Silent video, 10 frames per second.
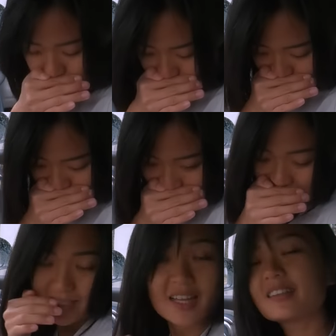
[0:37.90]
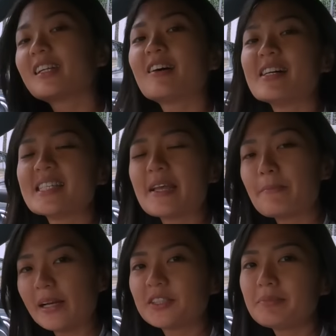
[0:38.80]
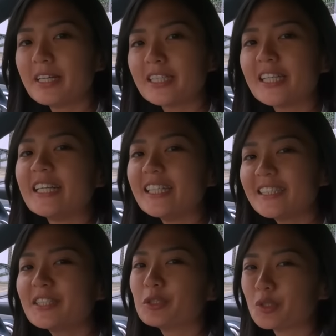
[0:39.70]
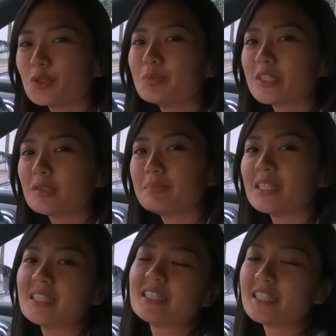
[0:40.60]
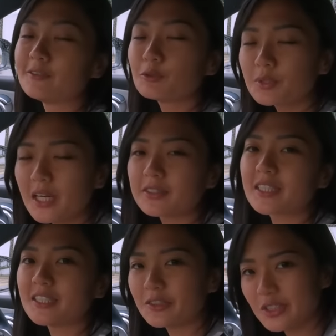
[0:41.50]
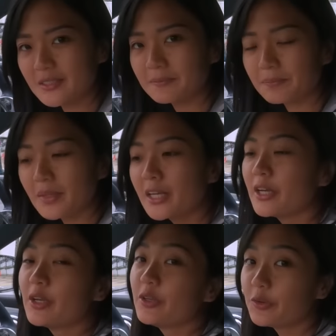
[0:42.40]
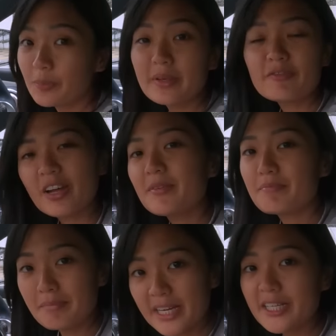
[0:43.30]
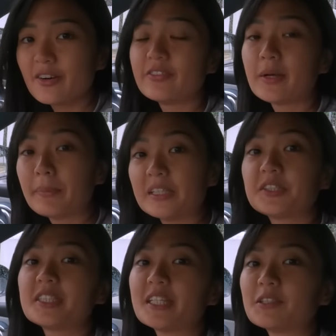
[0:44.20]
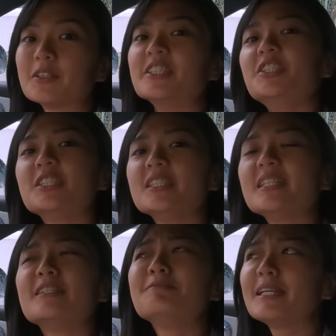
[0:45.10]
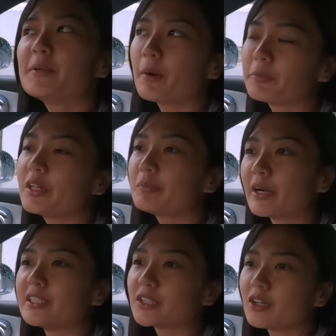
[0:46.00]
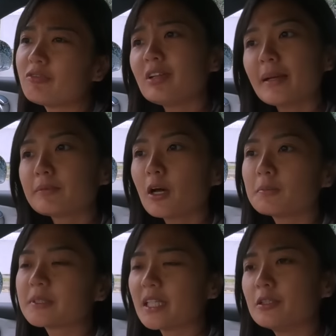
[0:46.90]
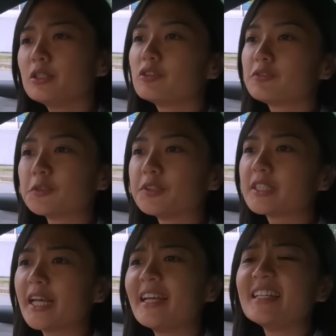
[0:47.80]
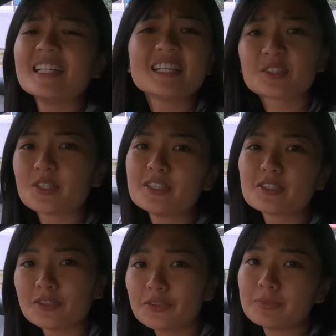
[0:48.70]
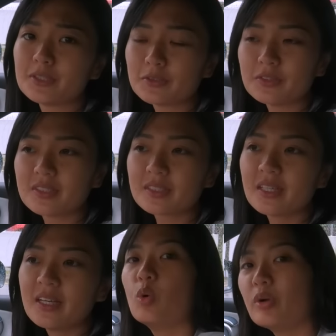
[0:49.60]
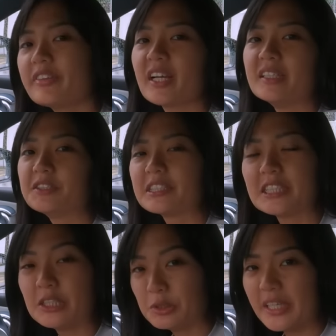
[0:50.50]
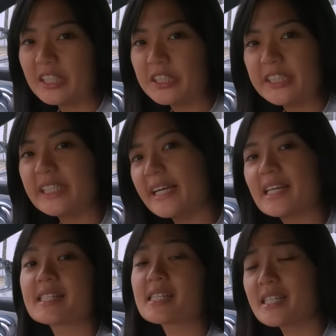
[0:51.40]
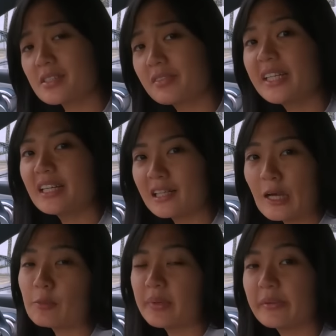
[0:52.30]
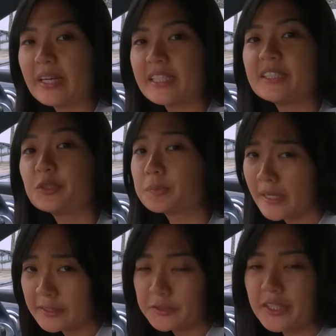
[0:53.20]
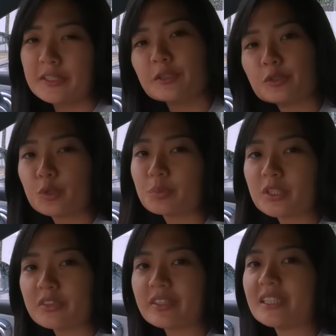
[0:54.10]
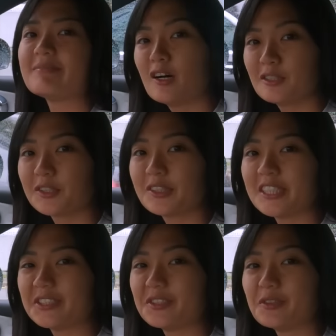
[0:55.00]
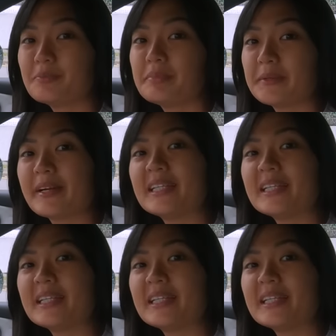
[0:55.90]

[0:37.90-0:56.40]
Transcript: BYD started out as a battery maker and entered the automotive business in 2003. You may find many of their battery technology in many popular brands of laptops, cellular phones, and electronic consumer goods. With their interest in new energy, it has successfully allowed BYD to penetrate the automotive scene. Also, did you know BYD